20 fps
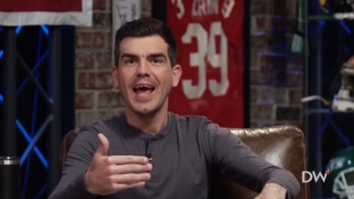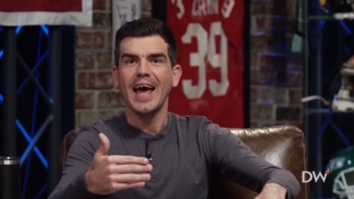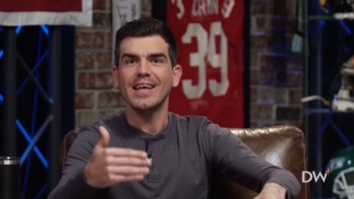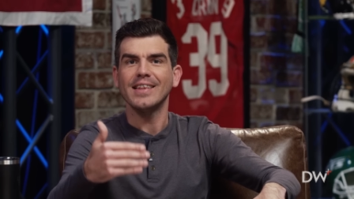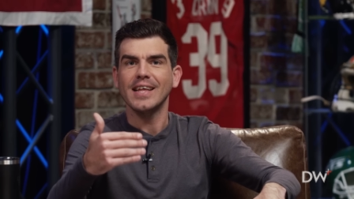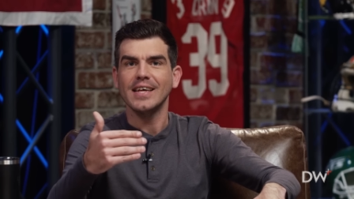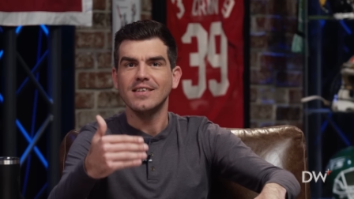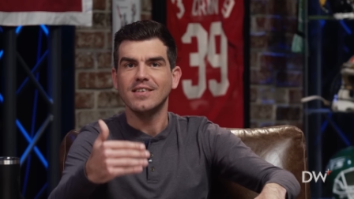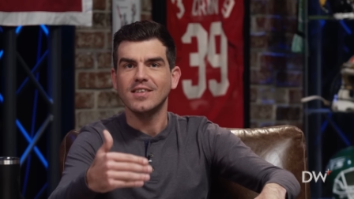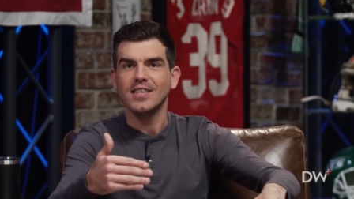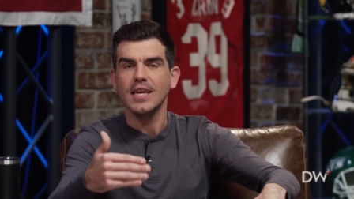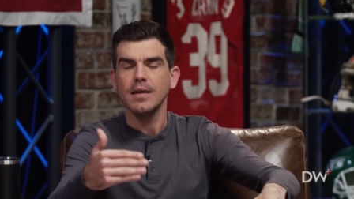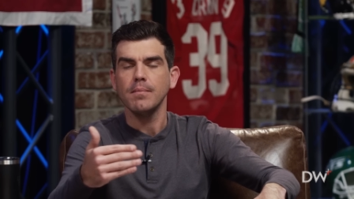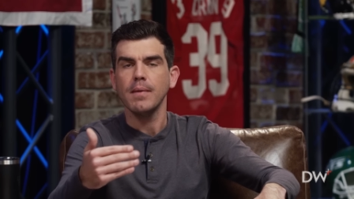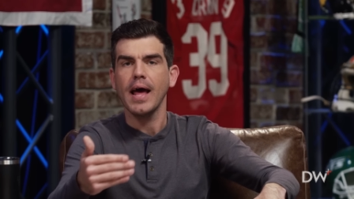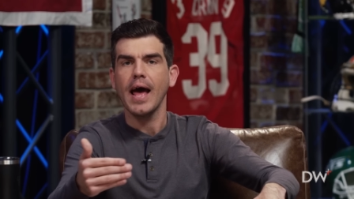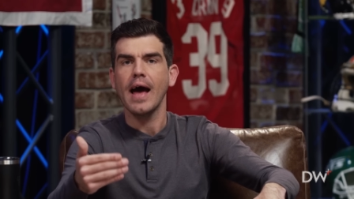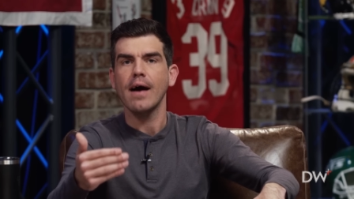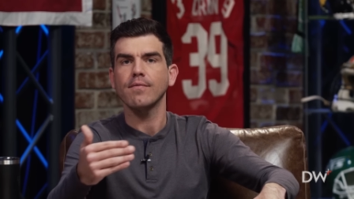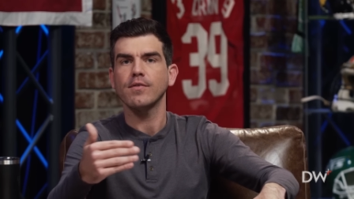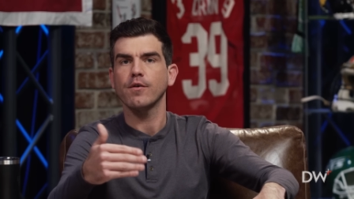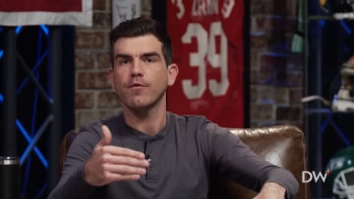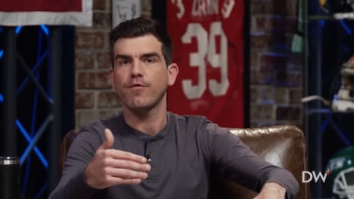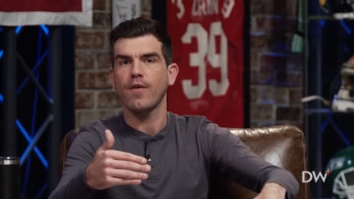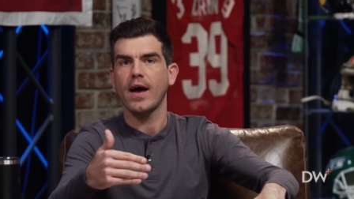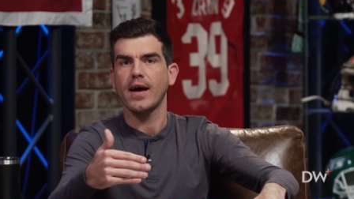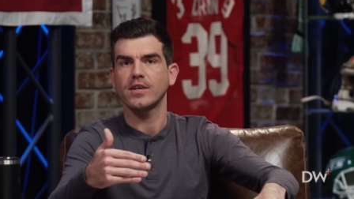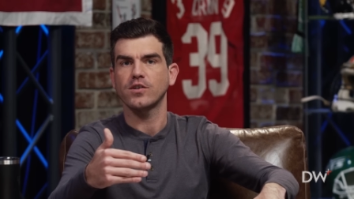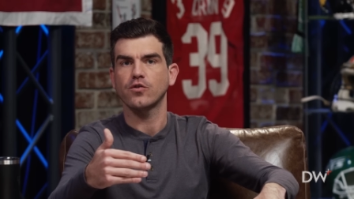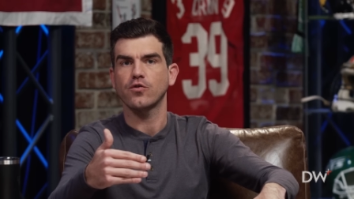and they seem to have the
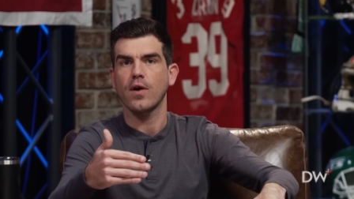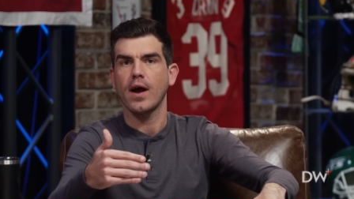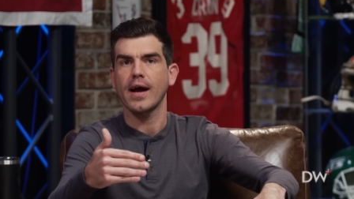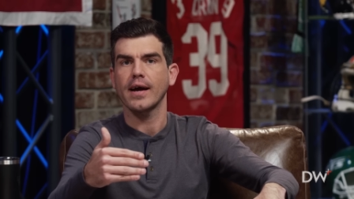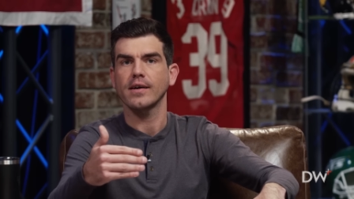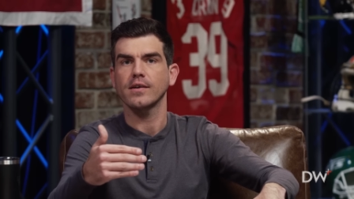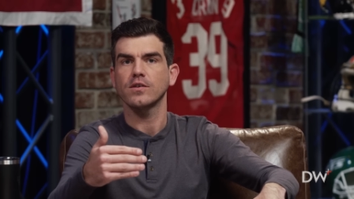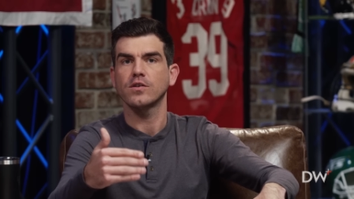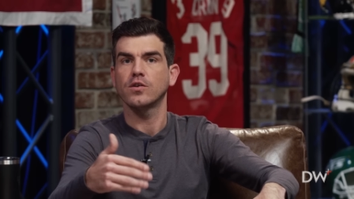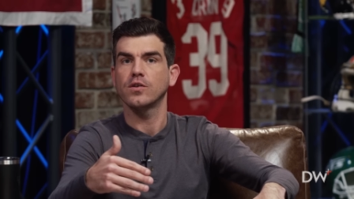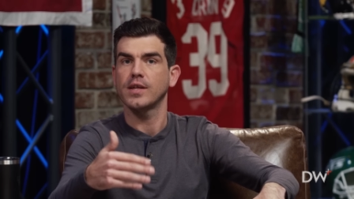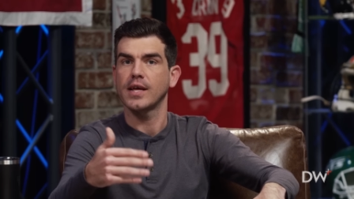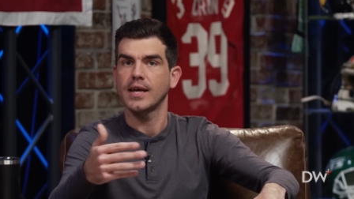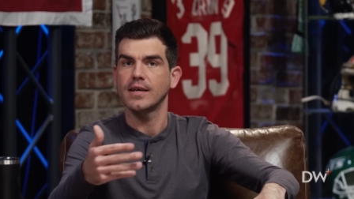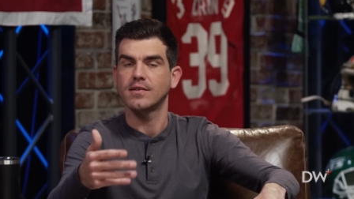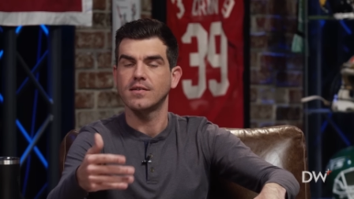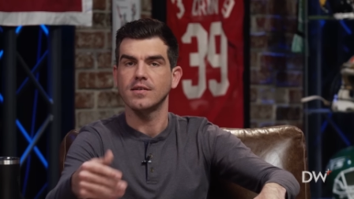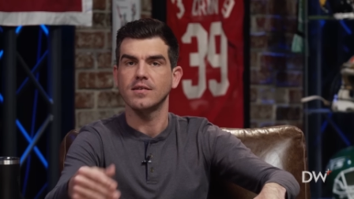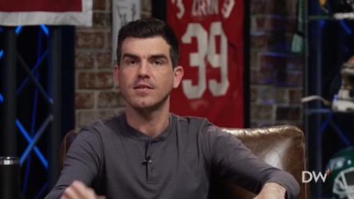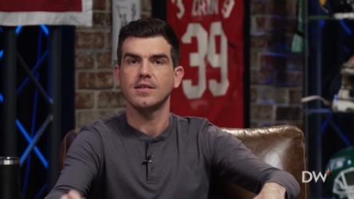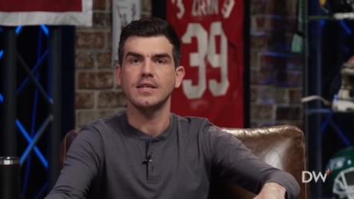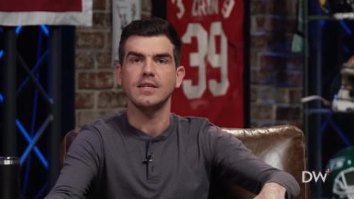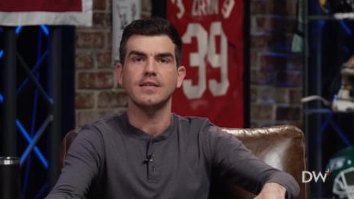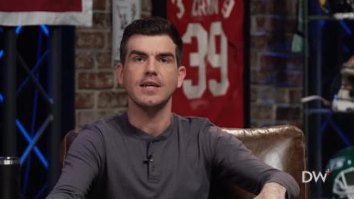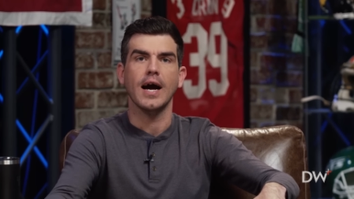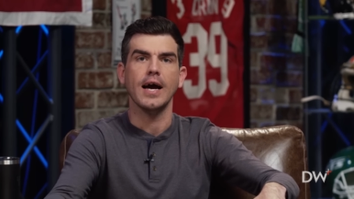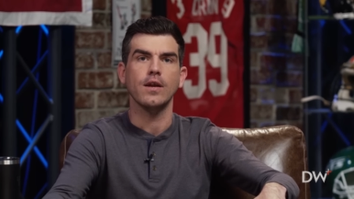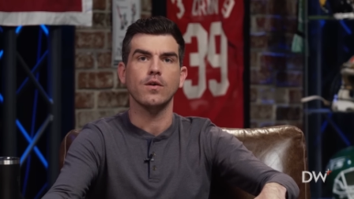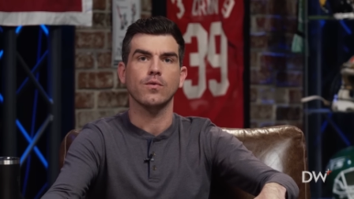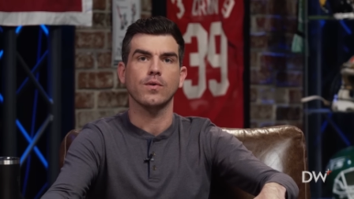fast track to the ACC
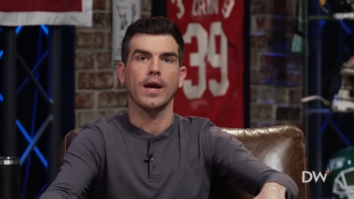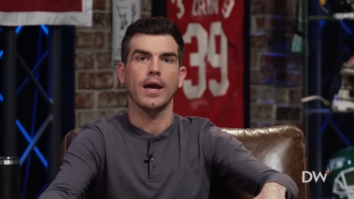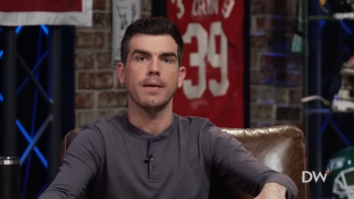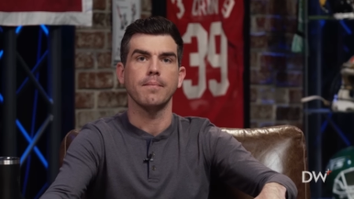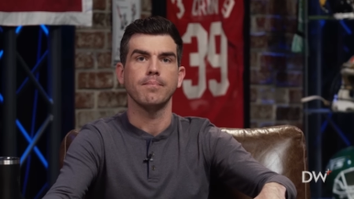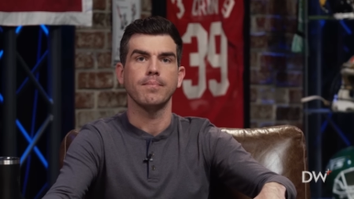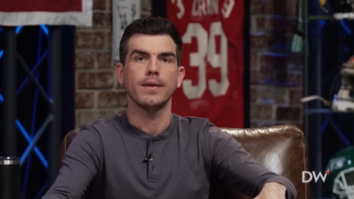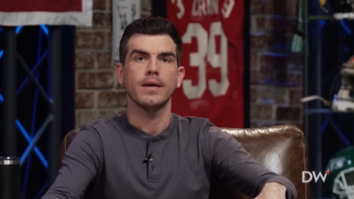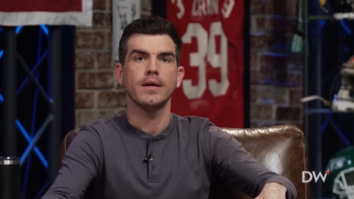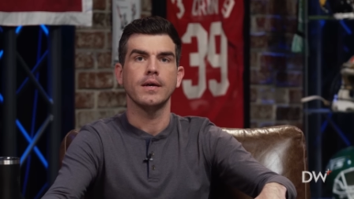title game.